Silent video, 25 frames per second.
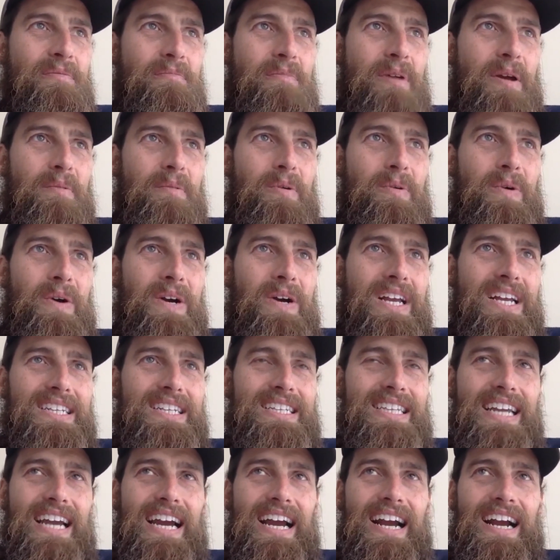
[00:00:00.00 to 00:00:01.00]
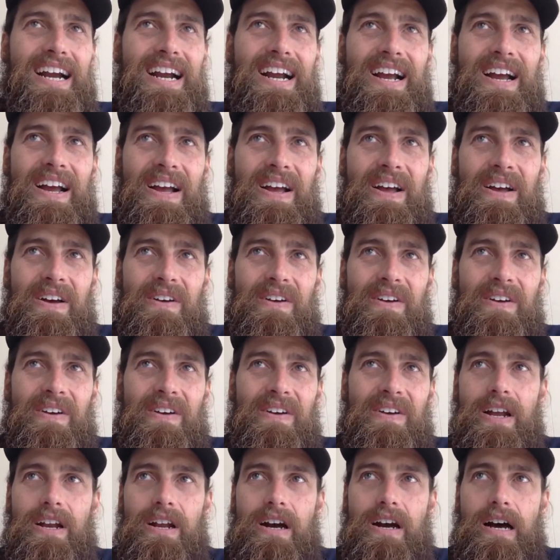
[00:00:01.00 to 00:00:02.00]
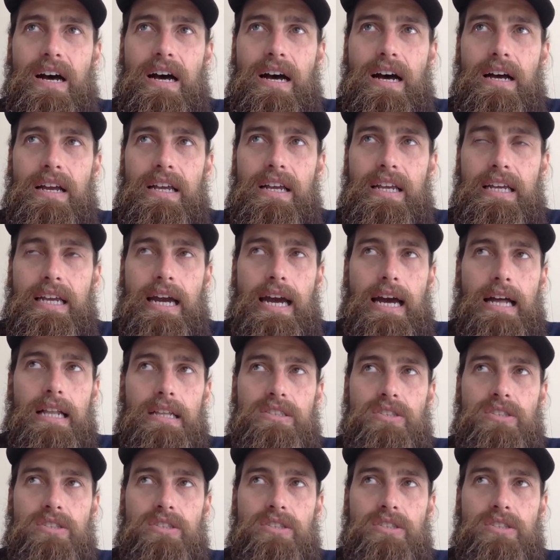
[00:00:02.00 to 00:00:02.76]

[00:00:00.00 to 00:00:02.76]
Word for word: Maybe we'll get there, but yeah,